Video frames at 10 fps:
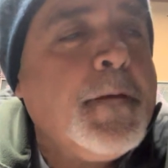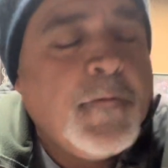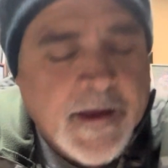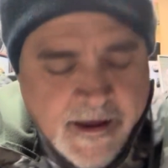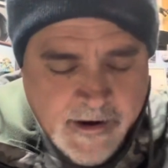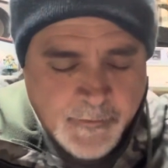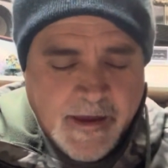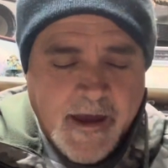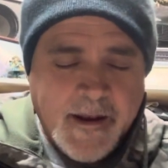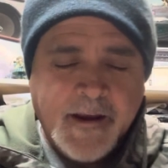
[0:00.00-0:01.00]
we ended up
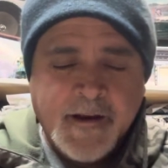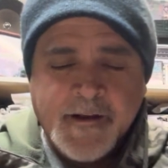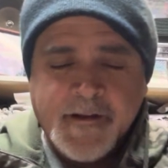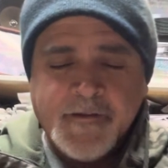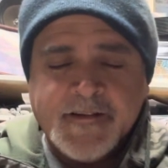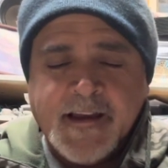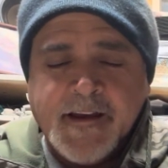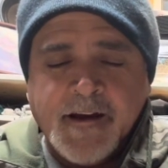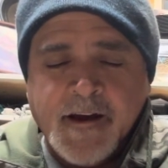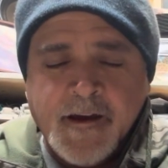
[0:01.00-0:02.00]
getting, looks like
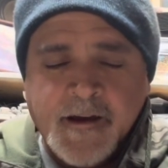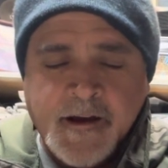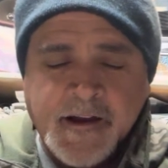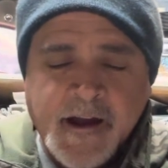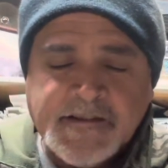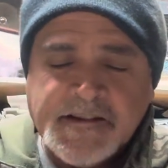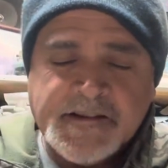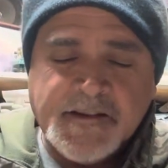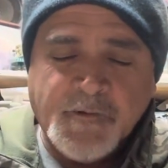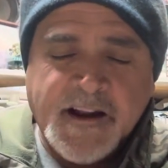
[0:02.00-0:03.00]
a, a cousin
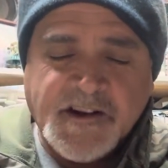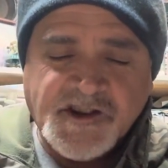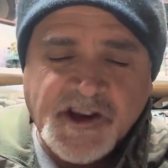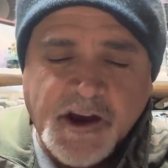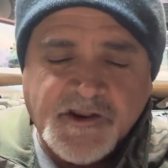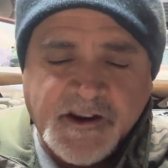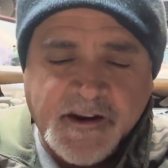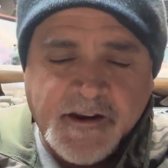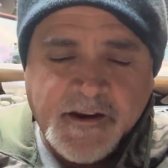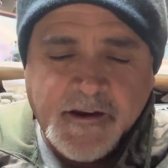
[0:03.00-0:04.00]
to the one I just showed you. Let's